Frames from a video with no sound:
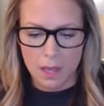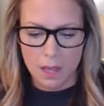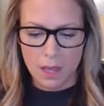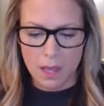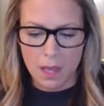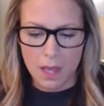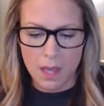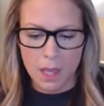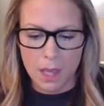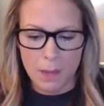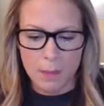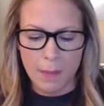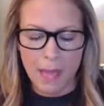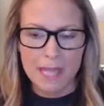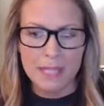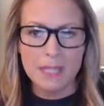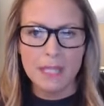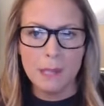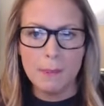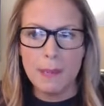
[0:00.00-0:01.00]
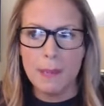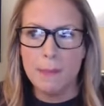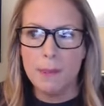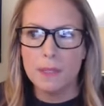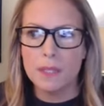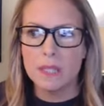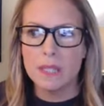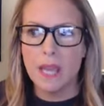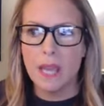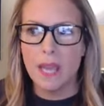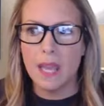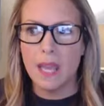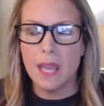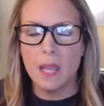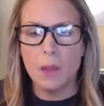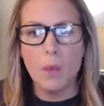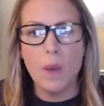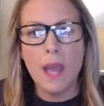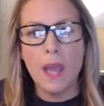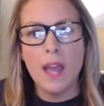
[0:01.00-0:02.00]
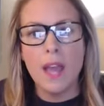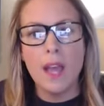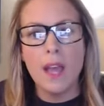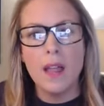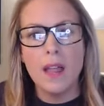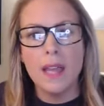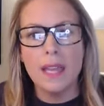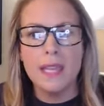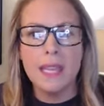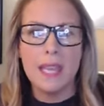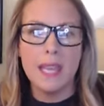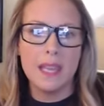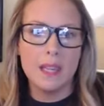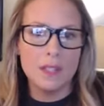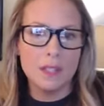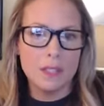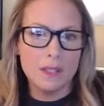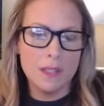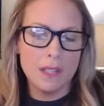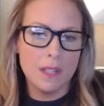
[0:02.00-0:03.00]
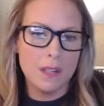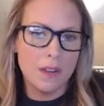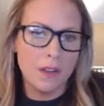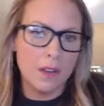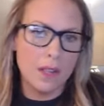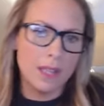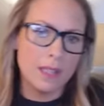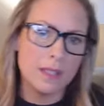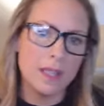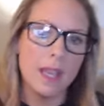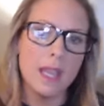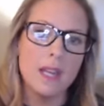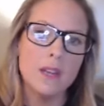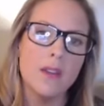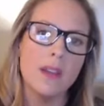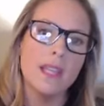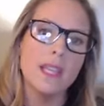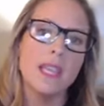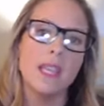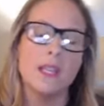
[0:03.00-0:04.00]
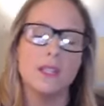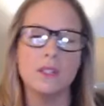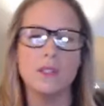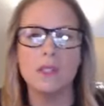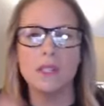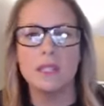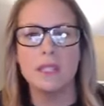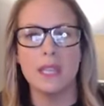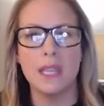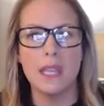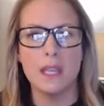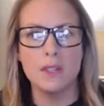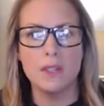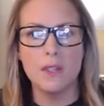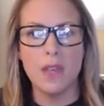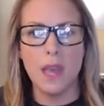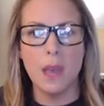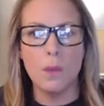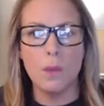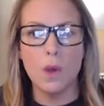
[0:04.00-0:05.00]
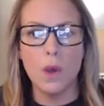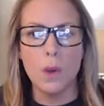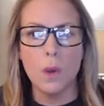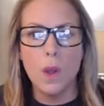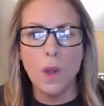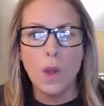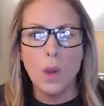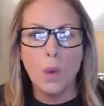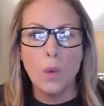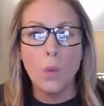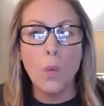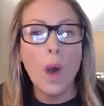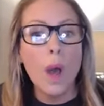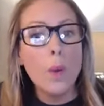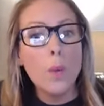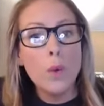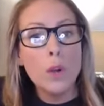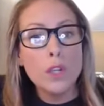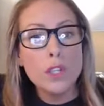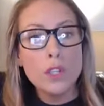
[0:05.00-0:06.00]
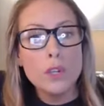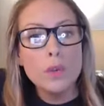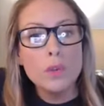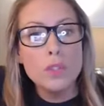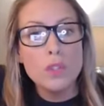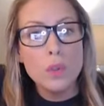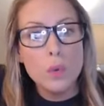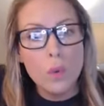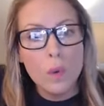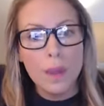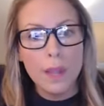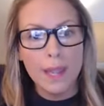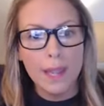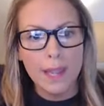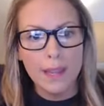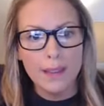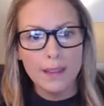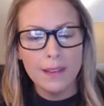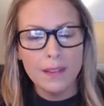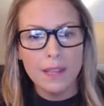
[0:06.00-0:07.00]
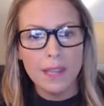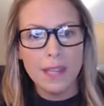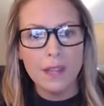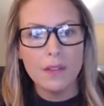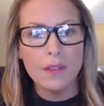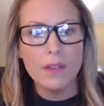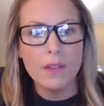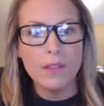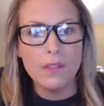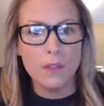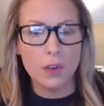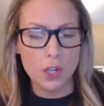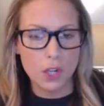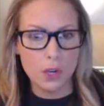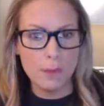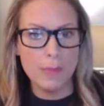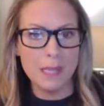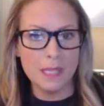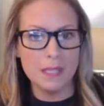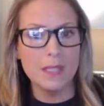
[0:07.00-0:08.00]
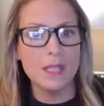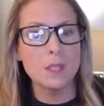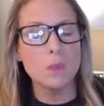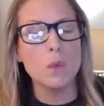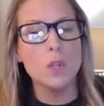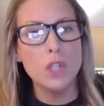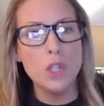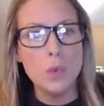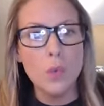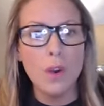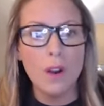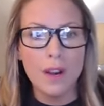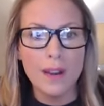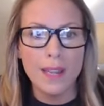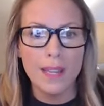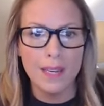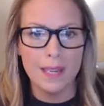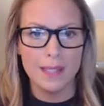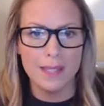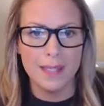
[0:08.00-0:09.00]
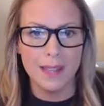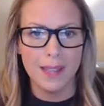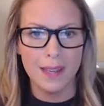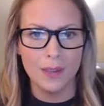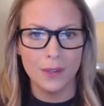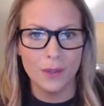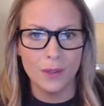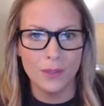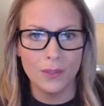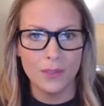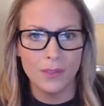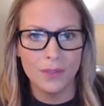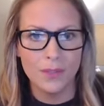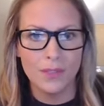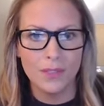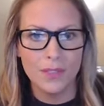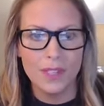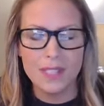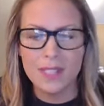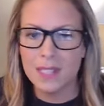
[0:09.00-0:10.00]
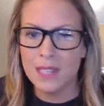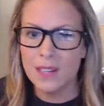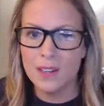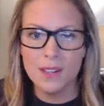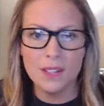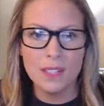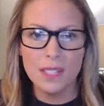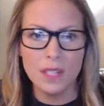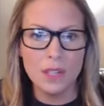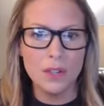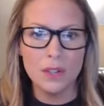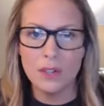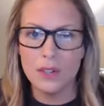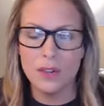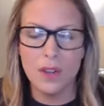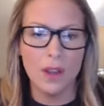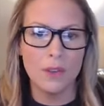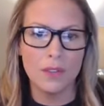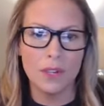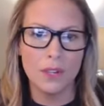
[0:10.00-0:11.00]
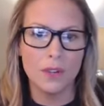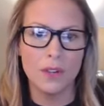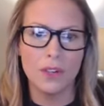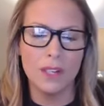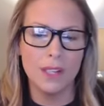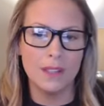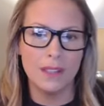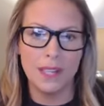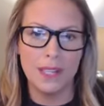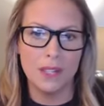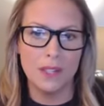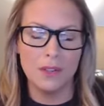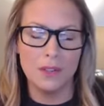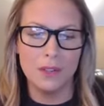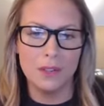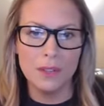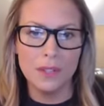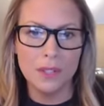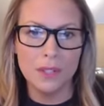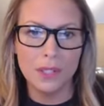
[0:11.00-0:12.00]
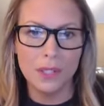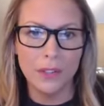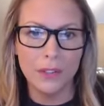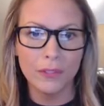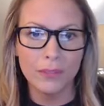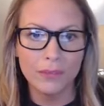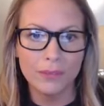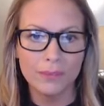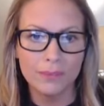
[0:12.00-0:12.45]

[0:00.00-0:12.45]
um, I see people saying, well, I can't, you know, hit title, I can't do this, I can't do that. Well, what were you doing for your business when you were hitting title? Because I guarantee you, you're not recruiting like you used to.